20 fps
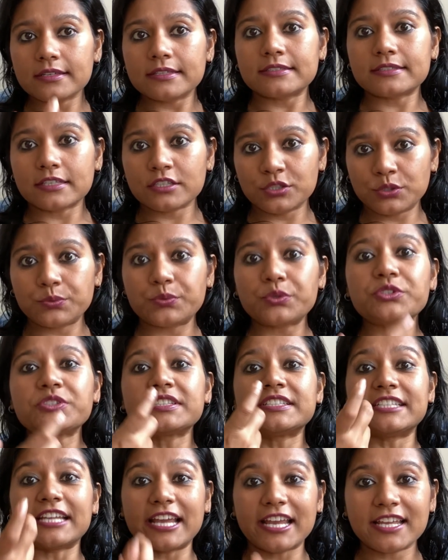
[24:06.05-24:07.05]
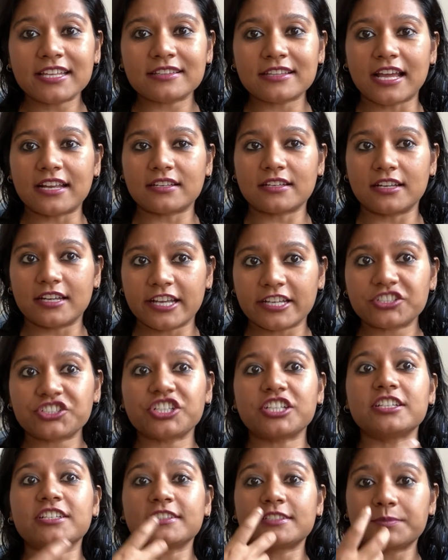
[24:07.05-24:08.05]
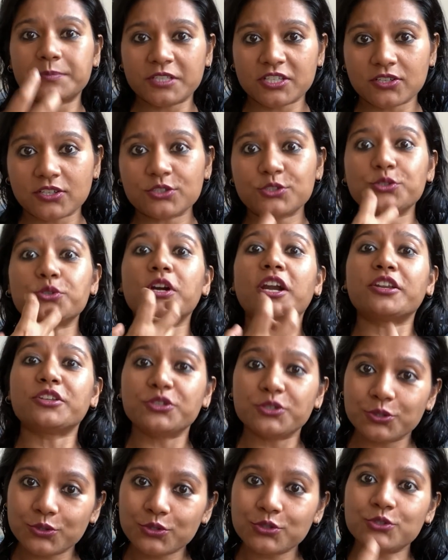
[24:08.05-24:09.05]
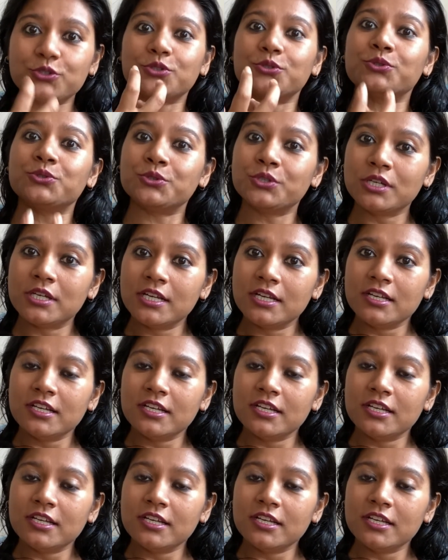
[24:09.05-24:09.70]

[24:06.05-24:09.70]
reason you would stay in that connection is because you are used to